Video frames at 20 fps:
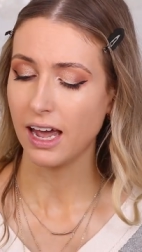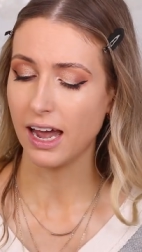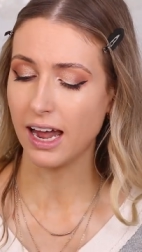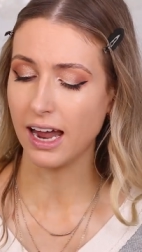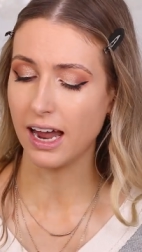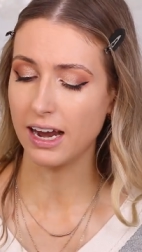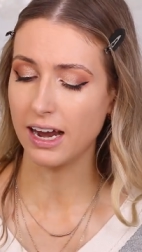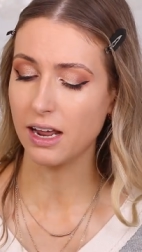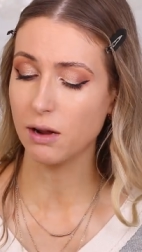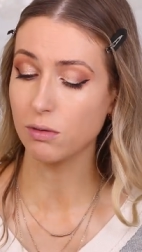
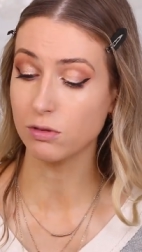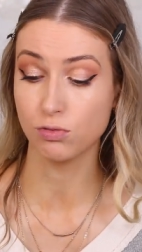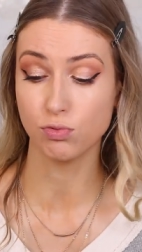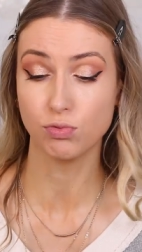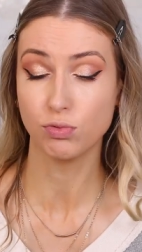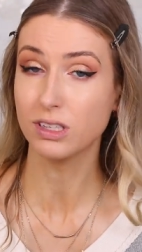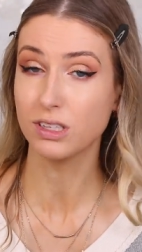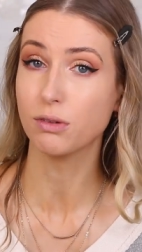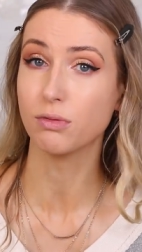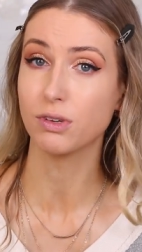and it was
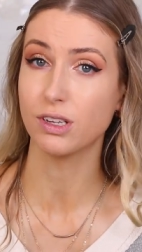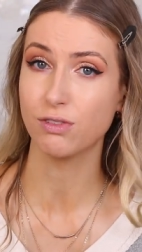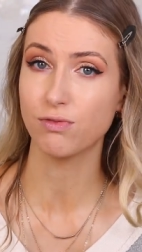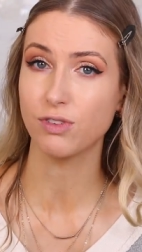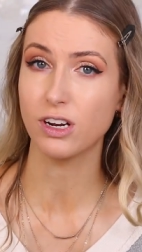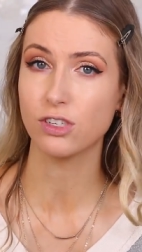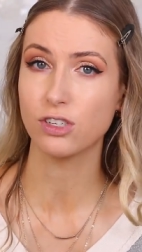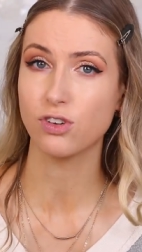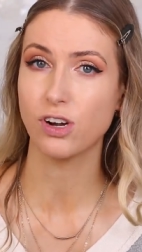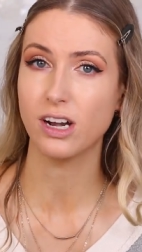really, really
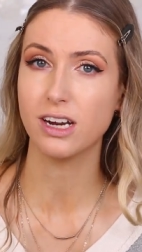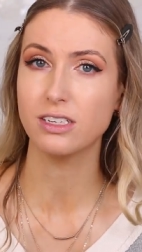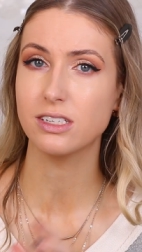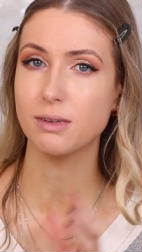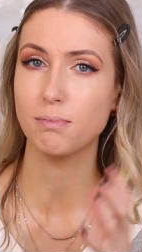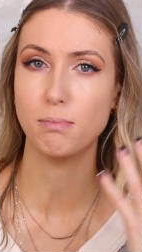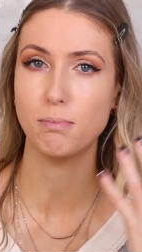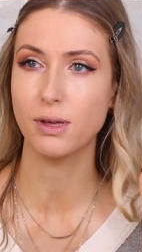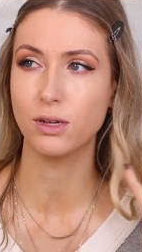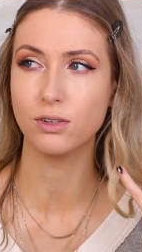frustrating
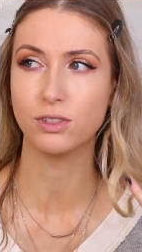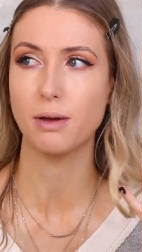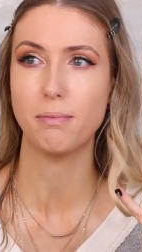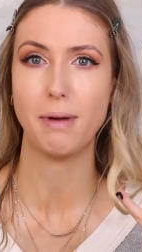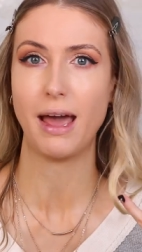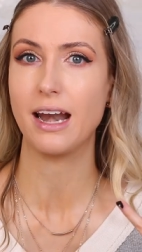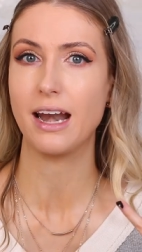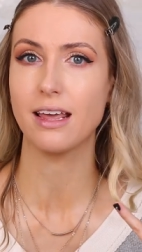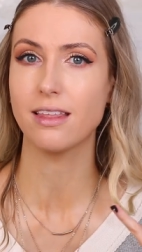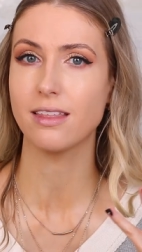to build
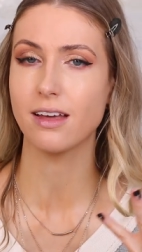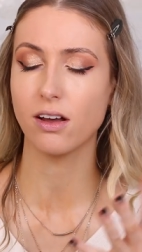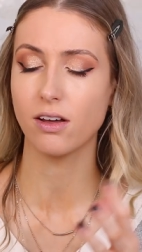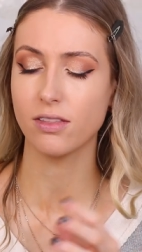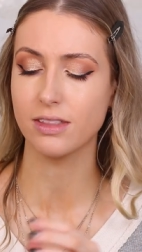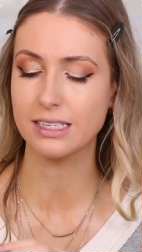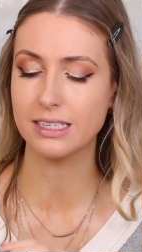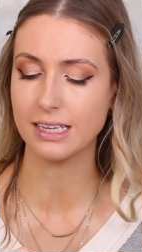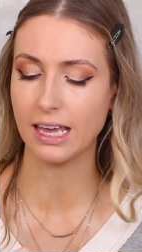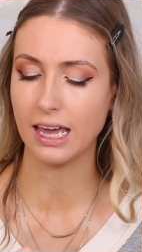up anything
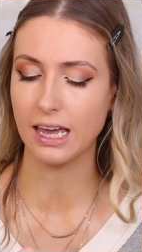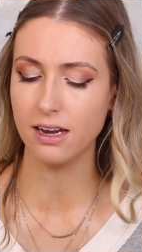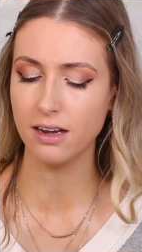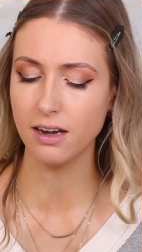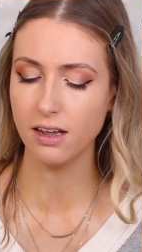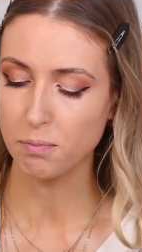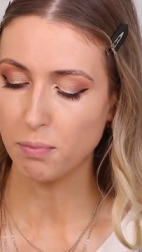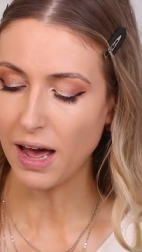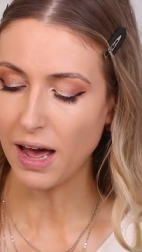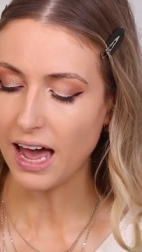on the
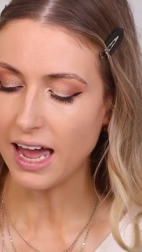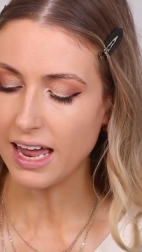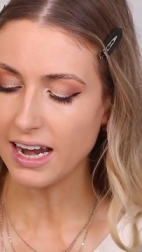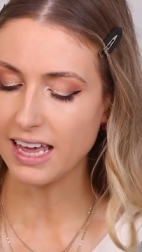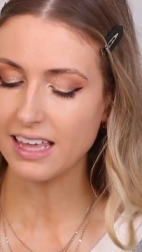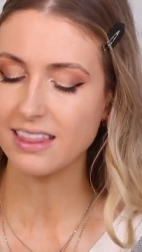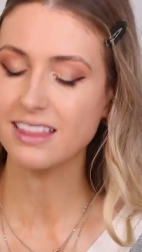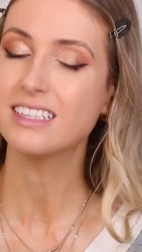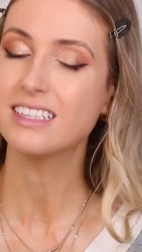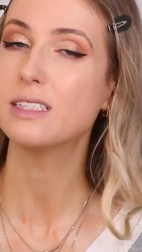skin. But
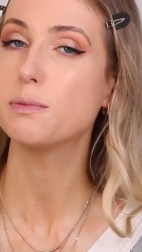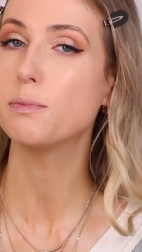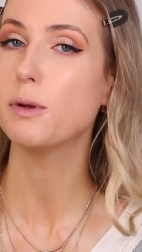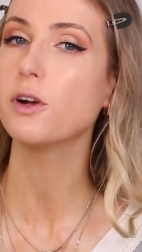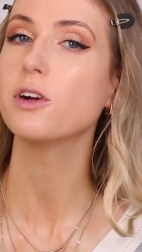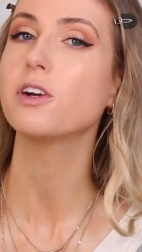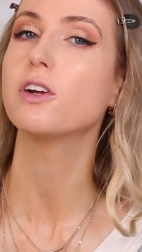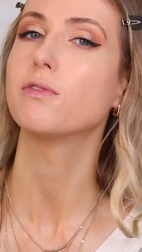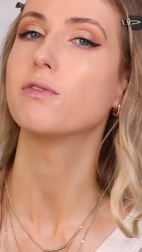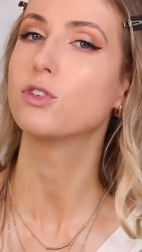in the
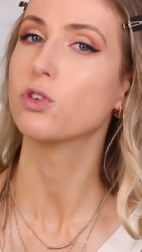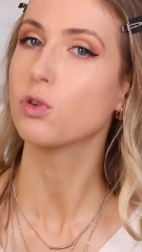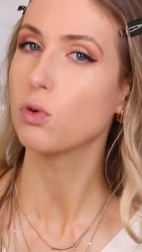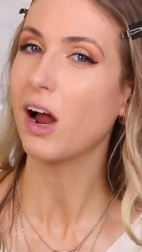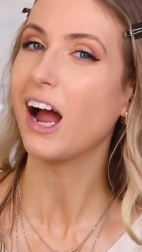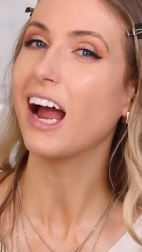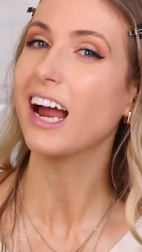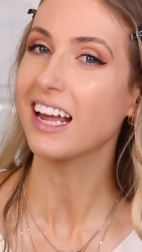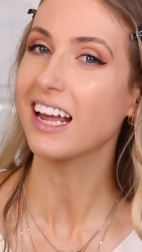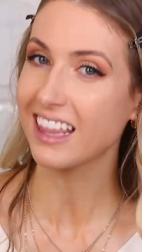spirit of
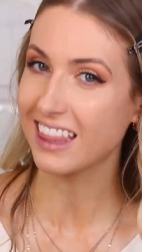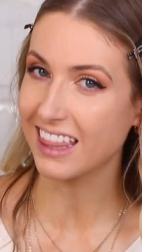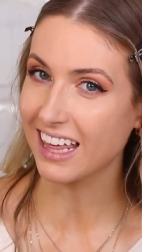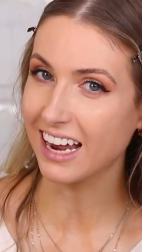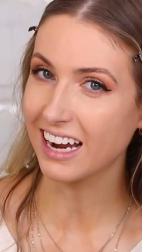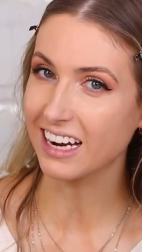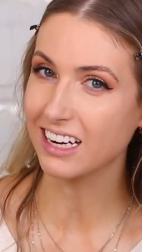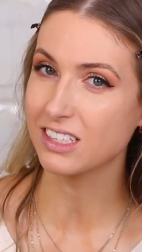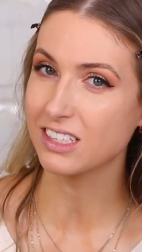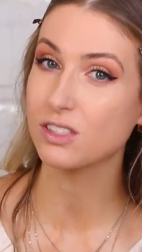trying
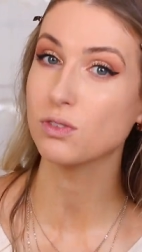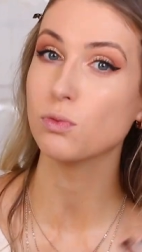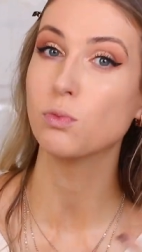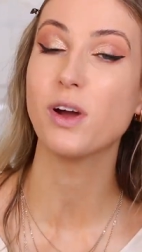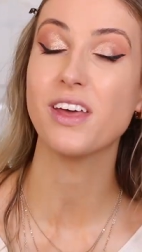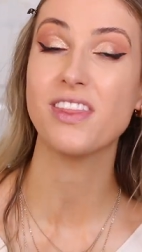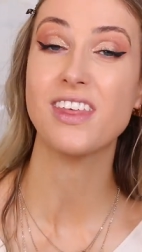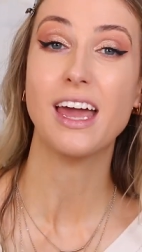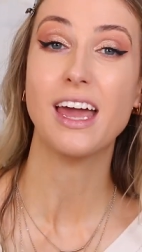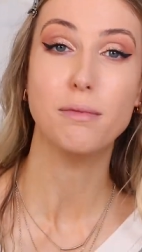things
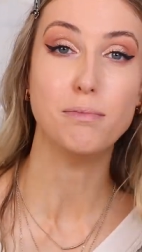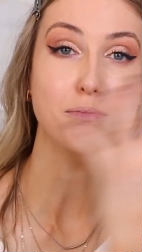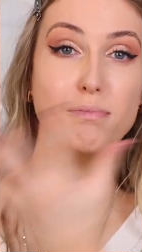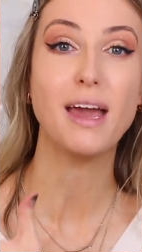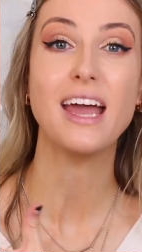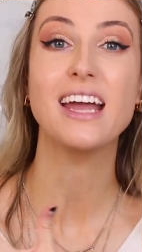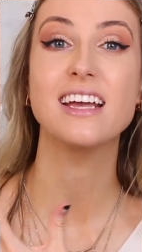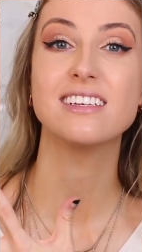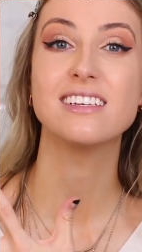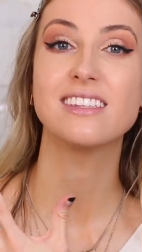with a
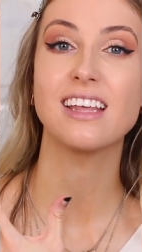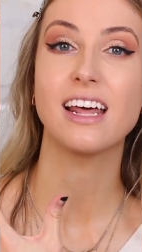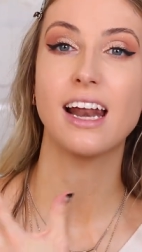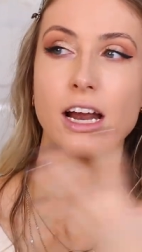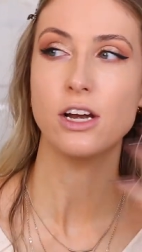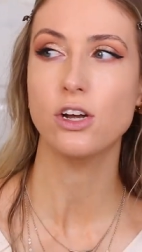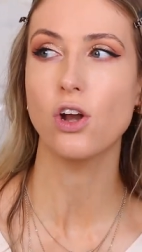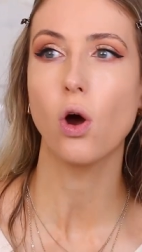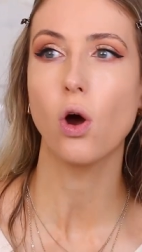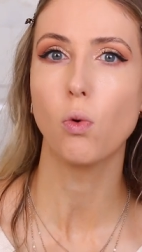base that
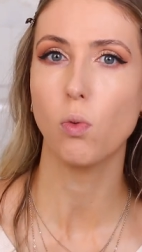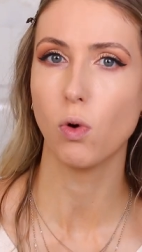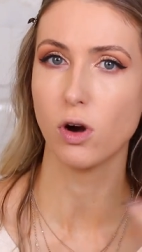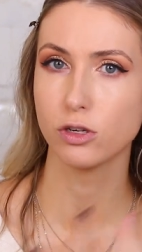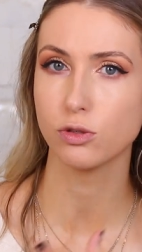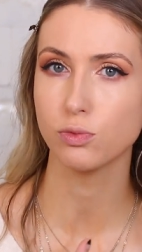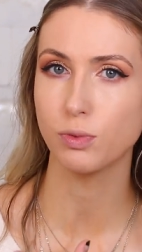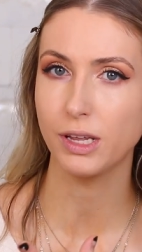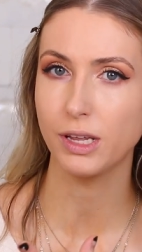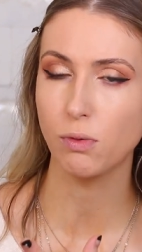I know
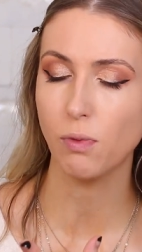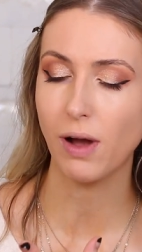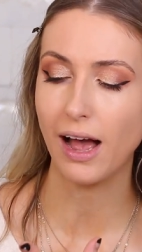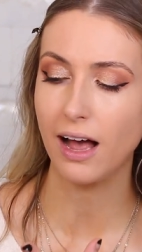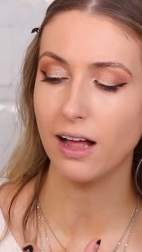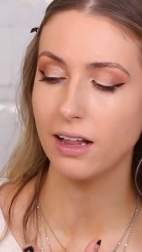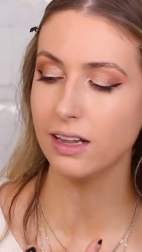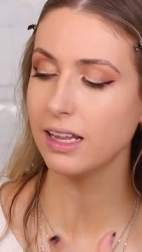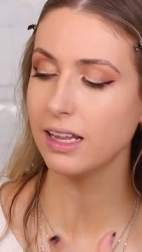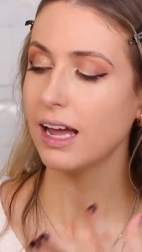works really
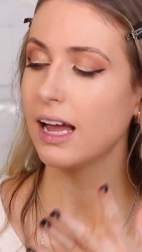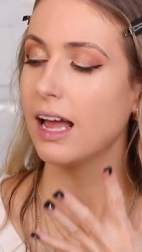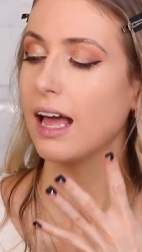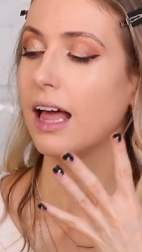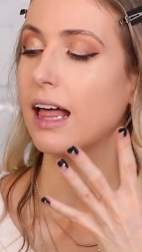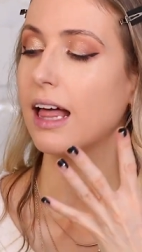well,